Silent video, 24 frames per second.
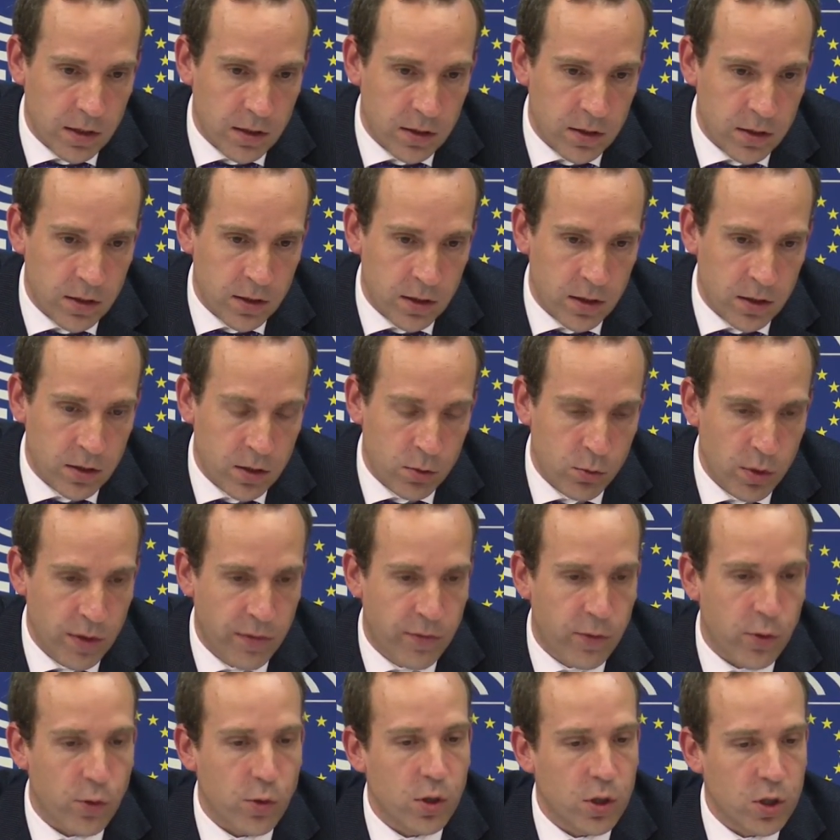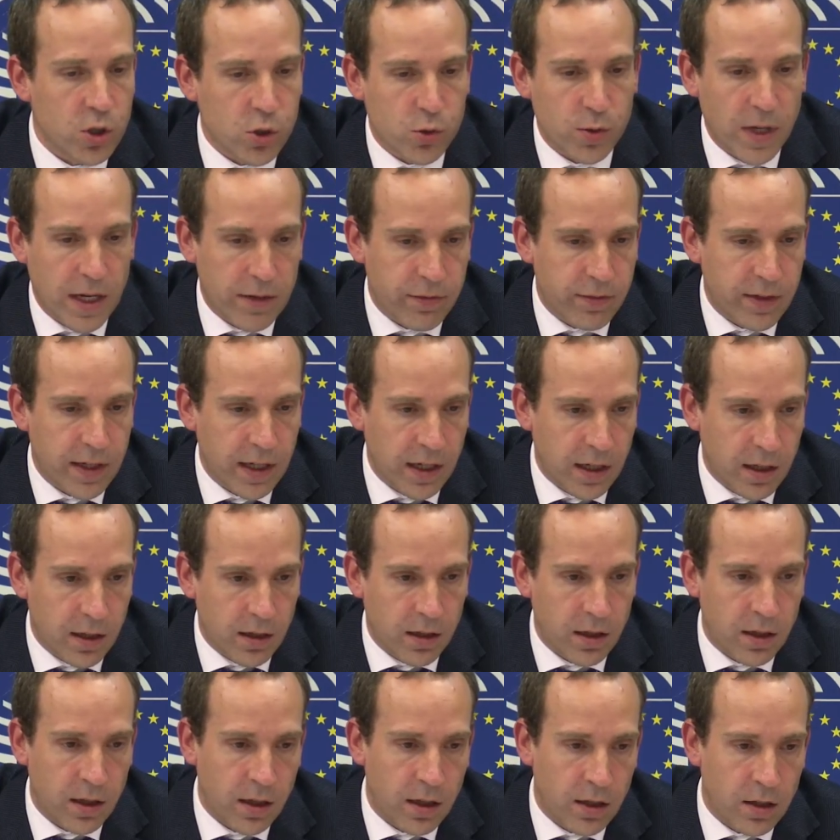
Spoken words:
the referral traffic